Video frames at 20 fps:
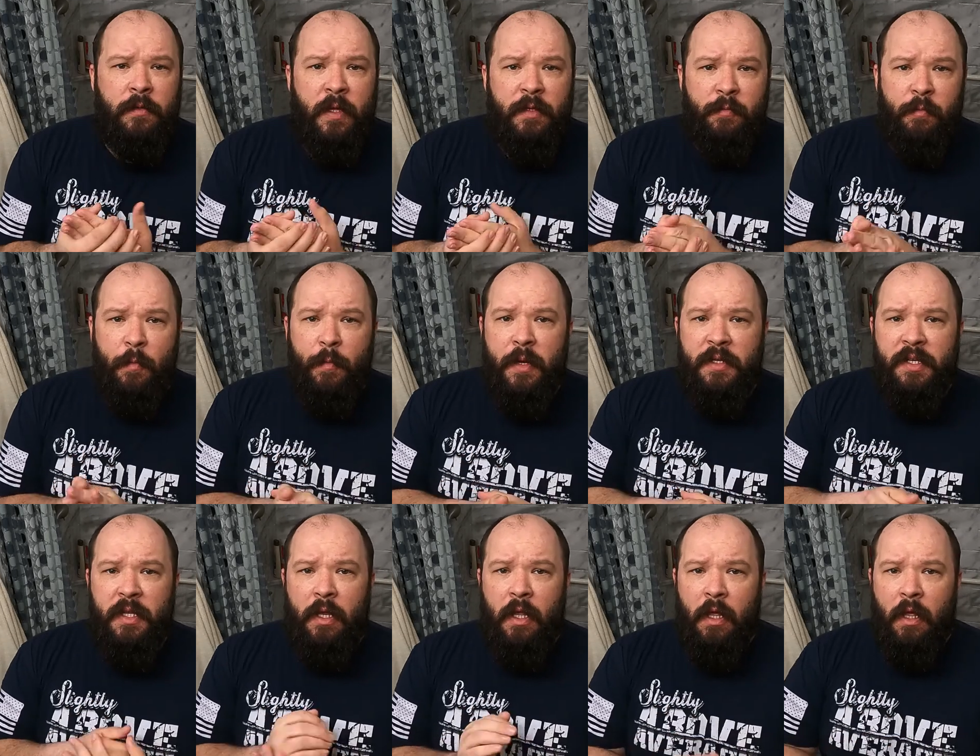so that's pretty
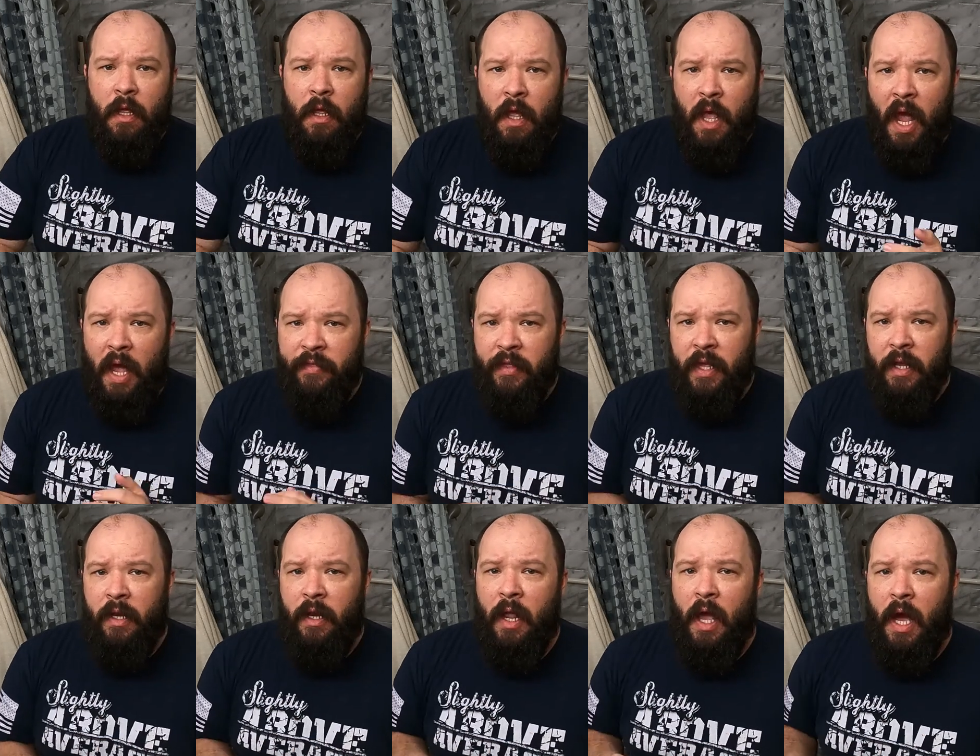much it. And
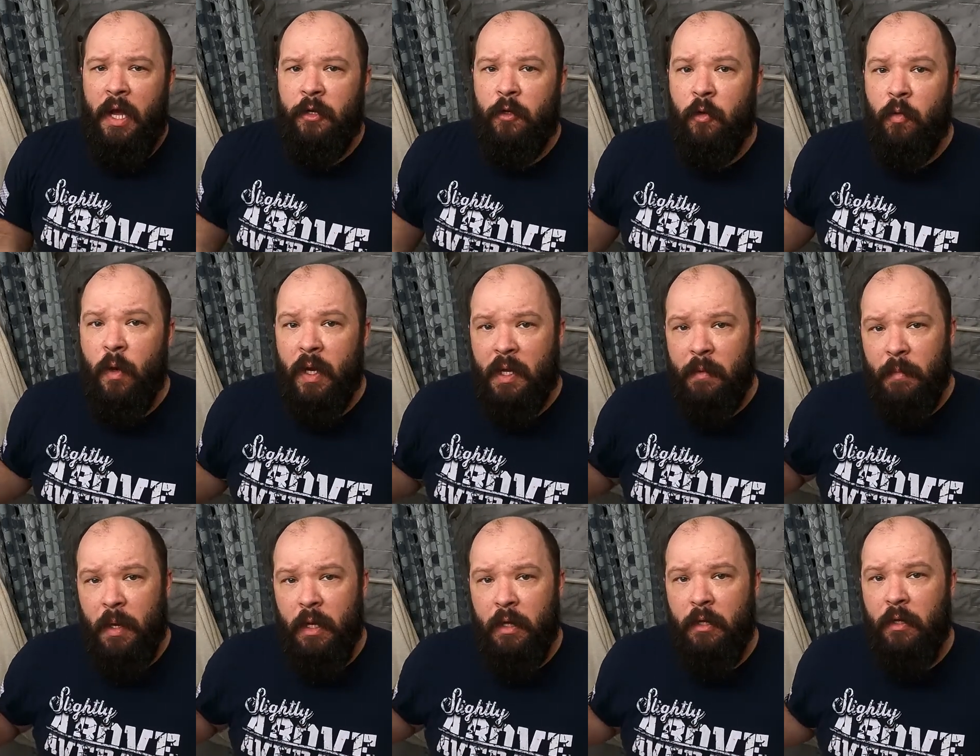then I do
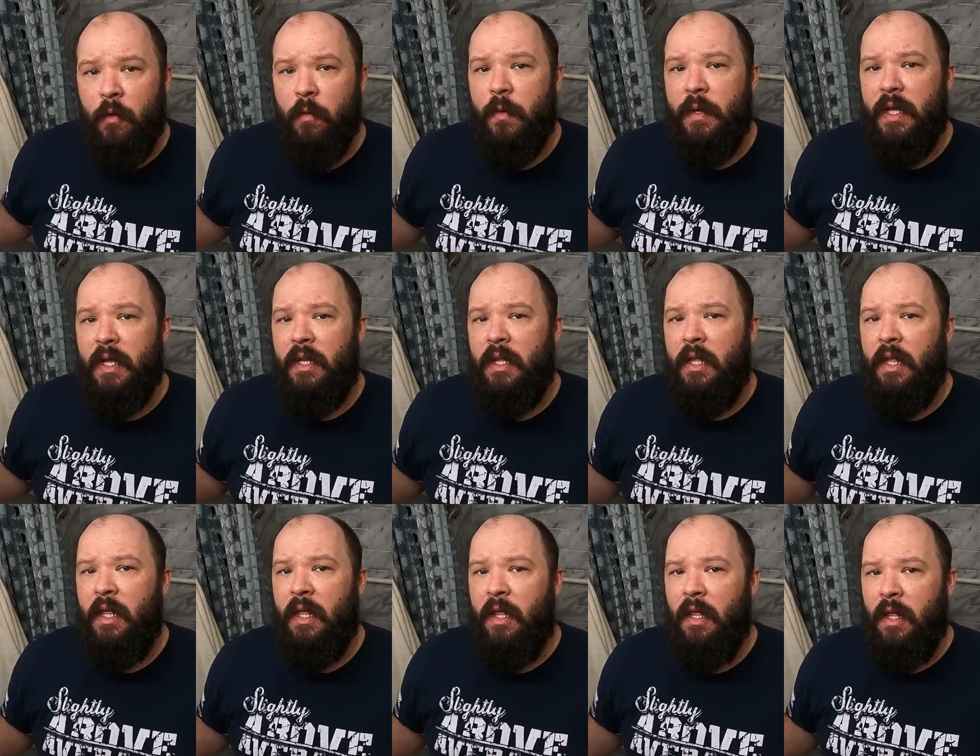recommend doing it
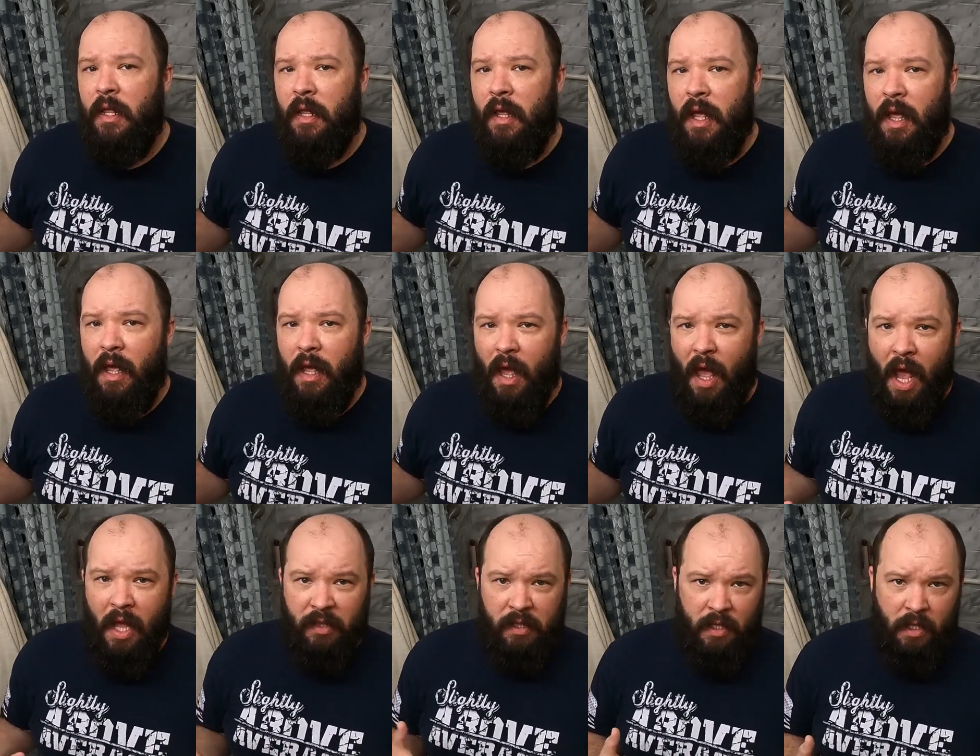
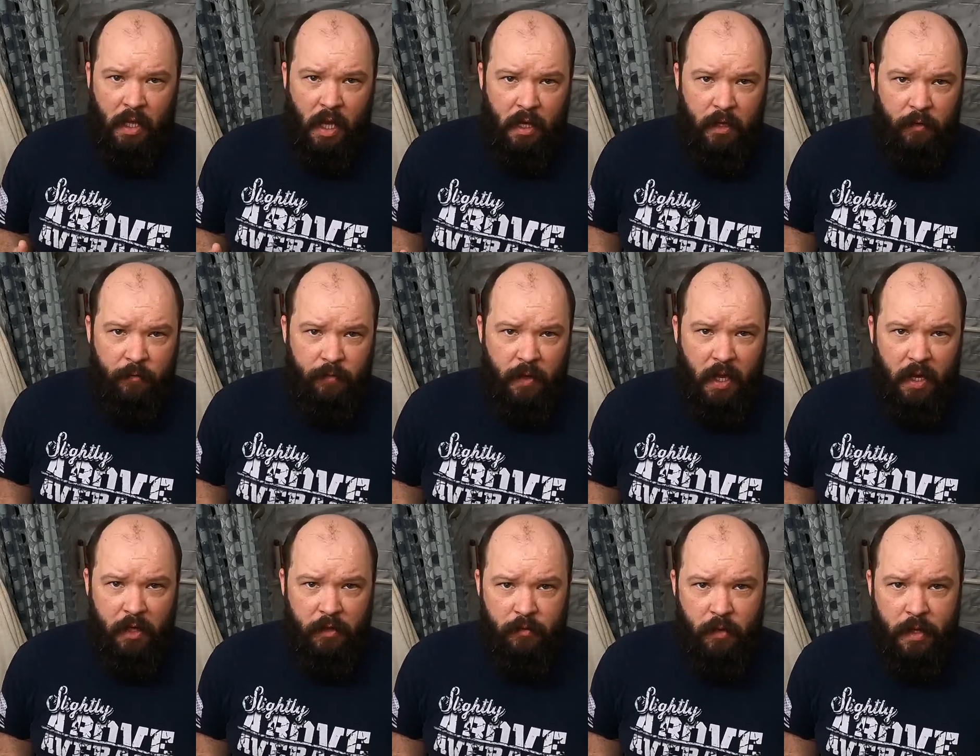at the end of
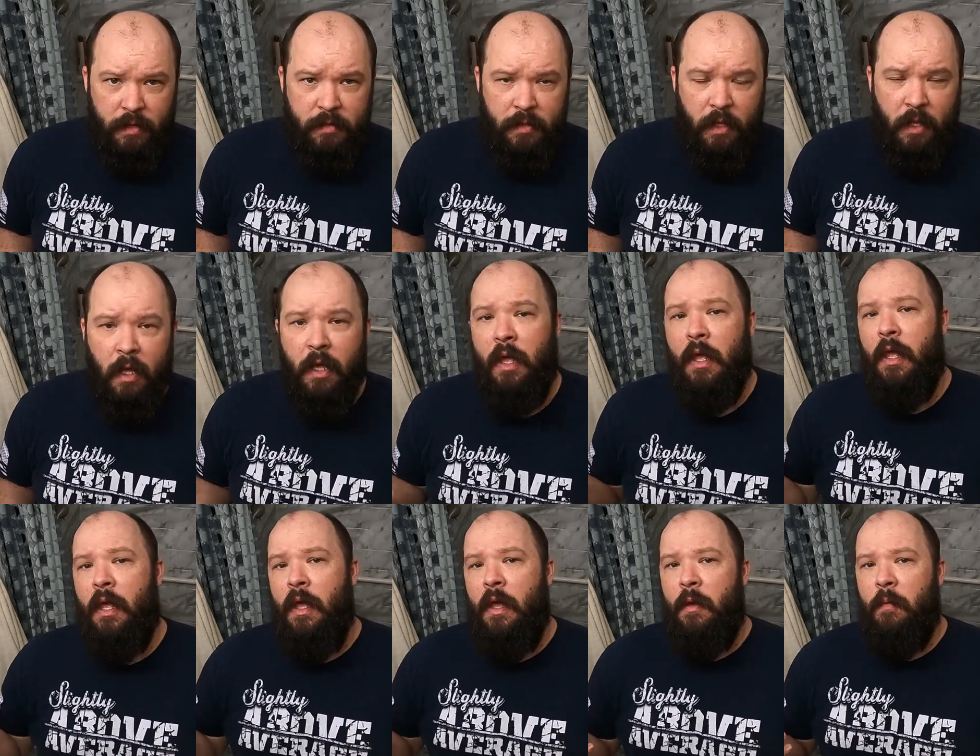getting dressed
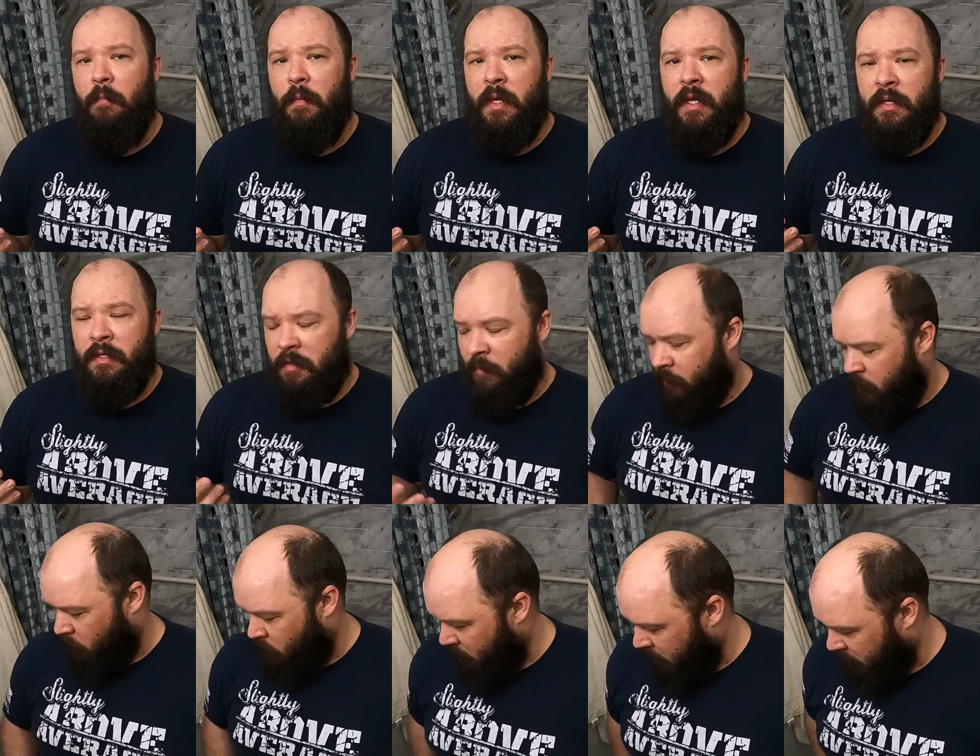because if you